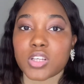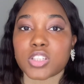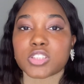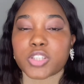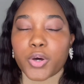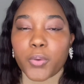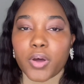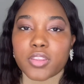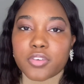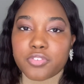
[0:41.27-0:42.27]
So
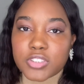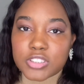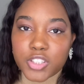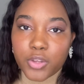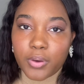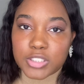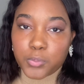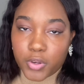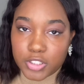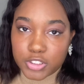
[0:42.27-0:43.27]
the first thing you guys
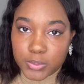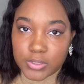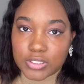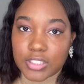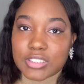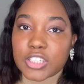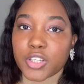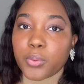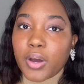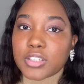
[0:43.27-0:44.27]
want to do is, let's say
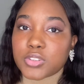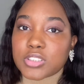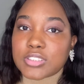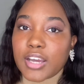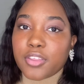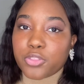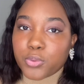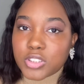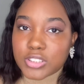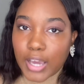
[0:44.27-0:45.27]
you guys are assigned
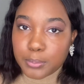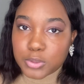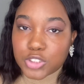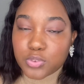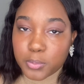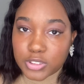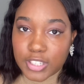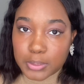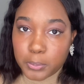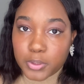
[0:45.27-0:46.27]
3 chapters from your
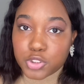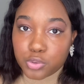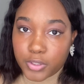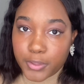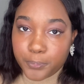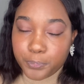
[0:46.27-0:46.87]
textbook to read.